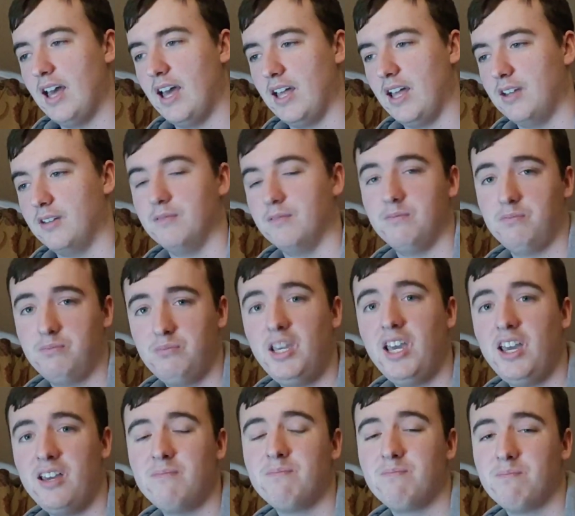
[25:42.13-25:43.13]
and
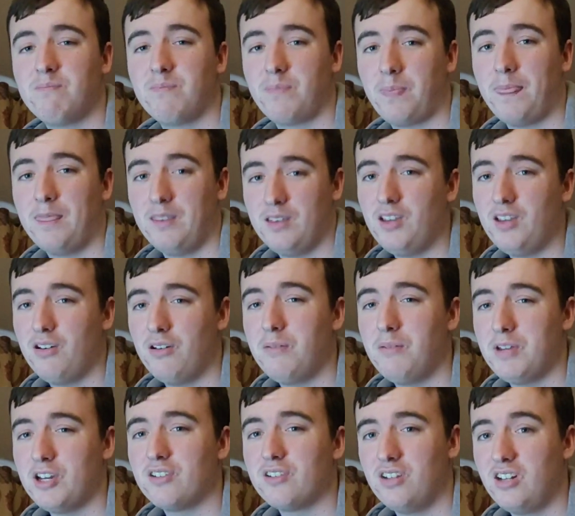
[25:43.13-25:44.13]
yeah,
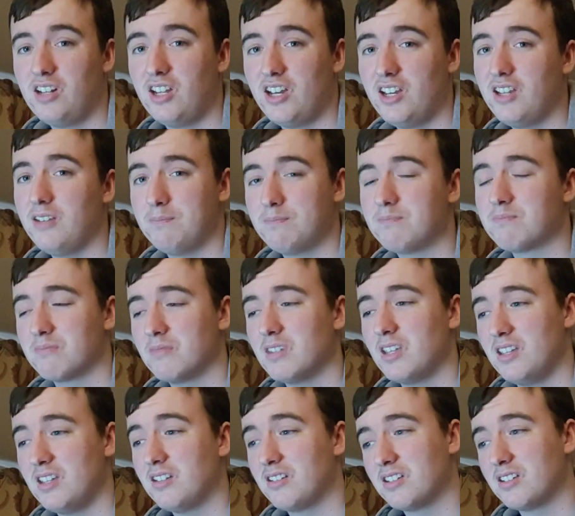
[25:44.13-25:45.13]
I'm not gonna lie,
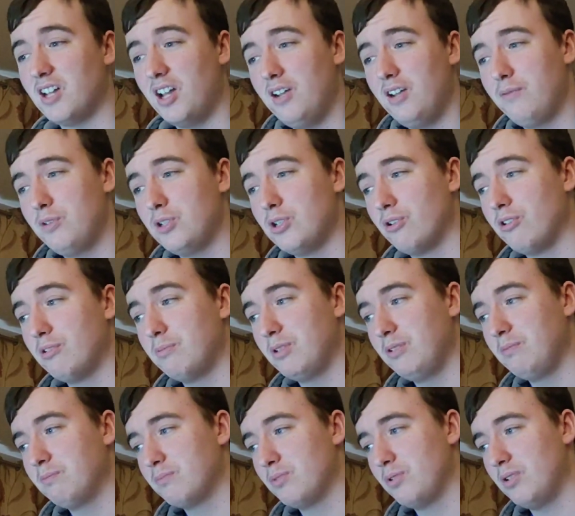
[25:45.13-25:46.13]
it kind of annoyed
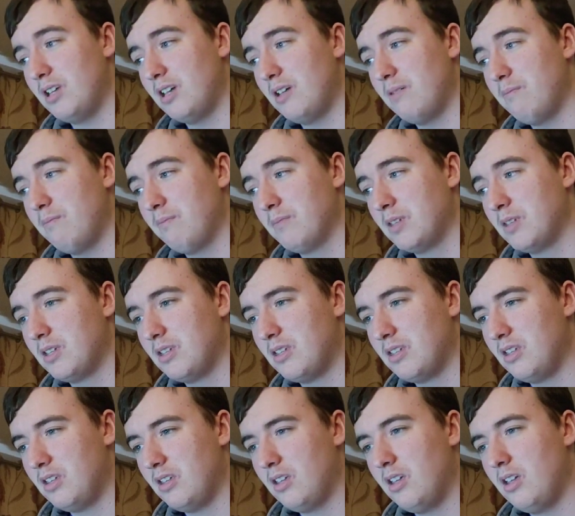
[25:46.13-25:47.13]
me, but
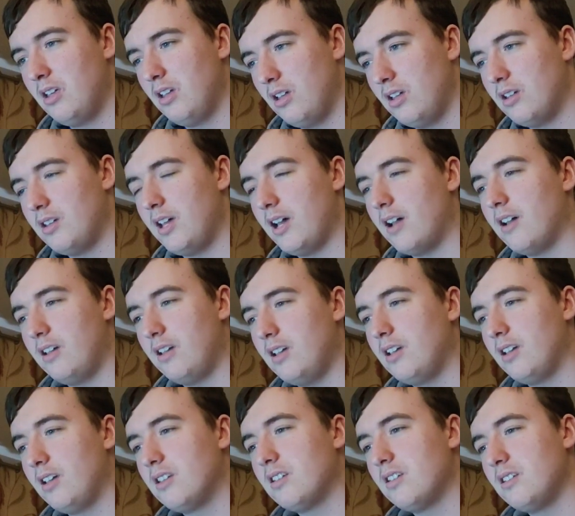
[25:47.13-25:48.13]
no,
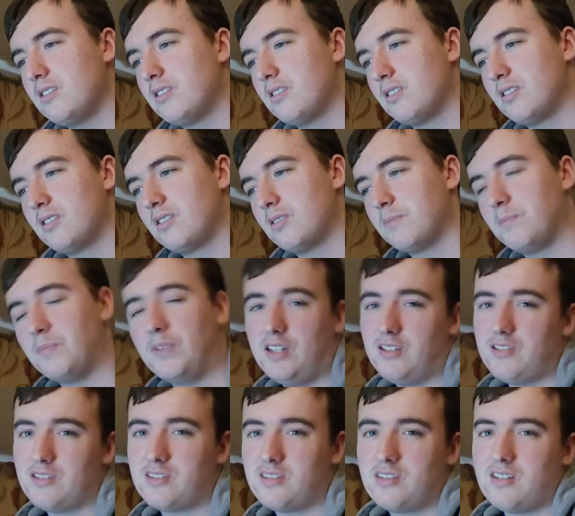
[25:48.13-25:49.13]
it is,
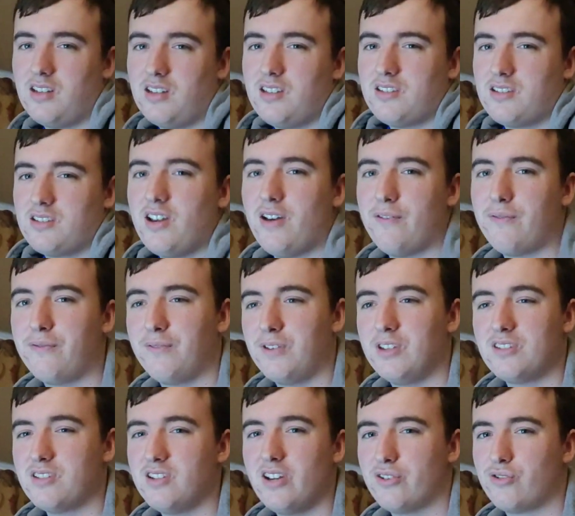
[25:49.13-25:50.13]
it's
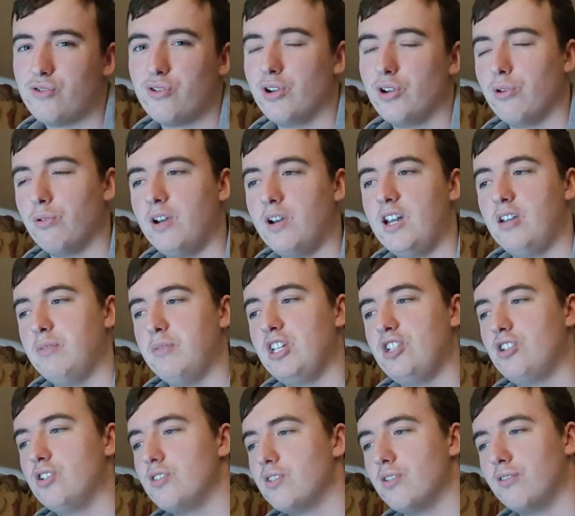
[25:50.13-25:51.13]
not true.
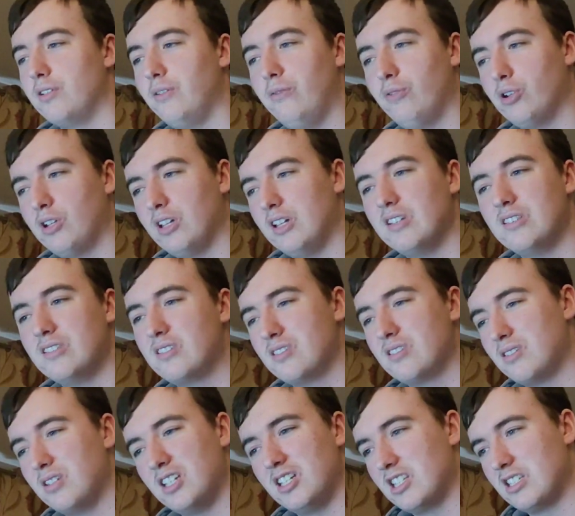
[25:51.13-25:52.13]
Animation's only for
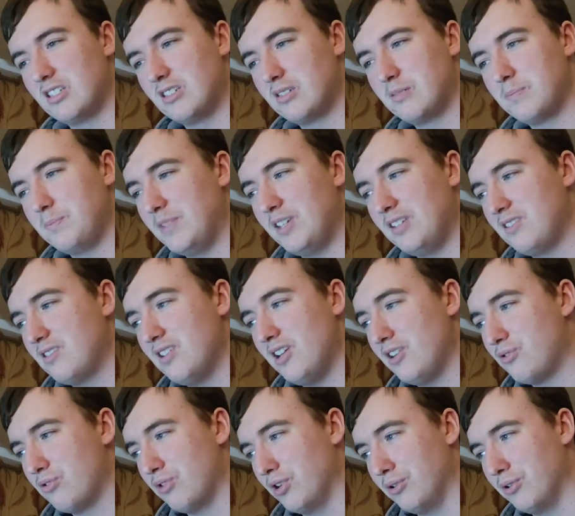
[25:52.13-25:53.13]
kids. It's
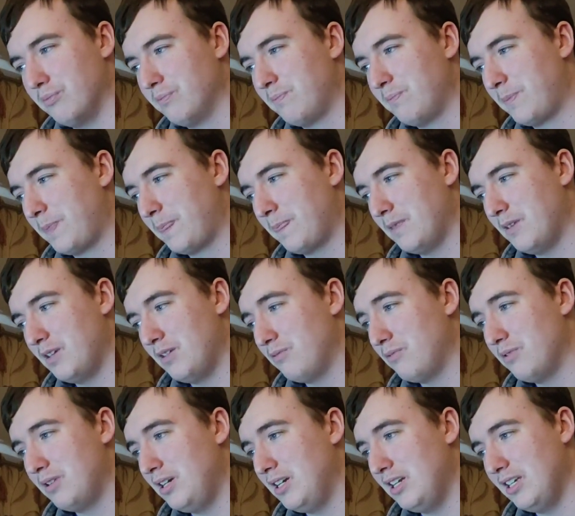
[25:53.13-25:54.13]
not true. It
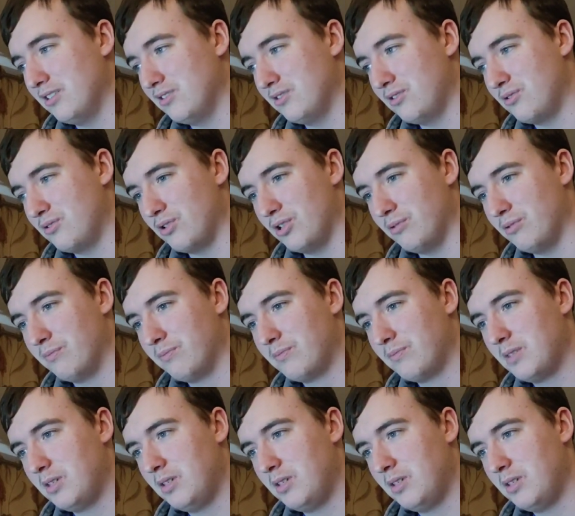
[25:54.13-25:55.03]
really isn't true.